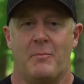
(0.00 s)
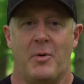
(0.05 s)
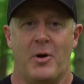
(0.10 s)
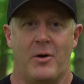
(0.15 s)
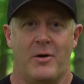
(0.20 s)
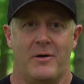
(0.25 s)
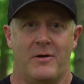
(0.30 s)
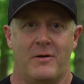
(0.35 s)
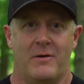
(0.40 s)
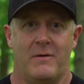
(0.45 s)

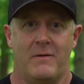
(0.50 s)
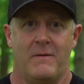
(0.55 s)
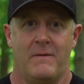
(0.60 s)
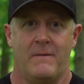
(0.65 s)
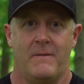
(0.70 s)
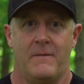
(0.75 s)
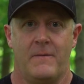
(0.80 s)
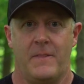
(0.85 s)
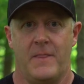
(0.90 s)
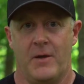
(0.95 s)
partner
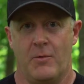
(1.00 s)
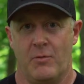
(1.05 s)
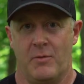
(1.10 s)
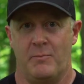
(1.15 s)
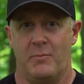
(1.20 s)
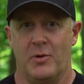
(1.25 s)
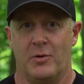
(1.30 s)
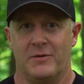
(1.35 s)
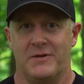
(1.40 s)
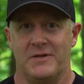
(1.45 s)
that
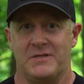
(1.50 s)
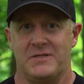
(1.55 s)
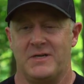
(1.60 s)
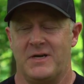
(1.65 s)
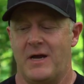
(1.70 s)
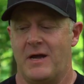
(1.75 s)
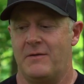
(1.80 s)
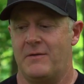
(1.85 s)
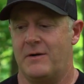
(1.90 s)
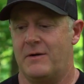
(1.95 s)
would build this
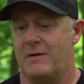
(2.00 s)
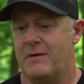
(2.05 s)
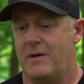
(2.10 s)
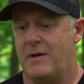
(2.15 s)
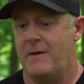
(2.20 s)
together.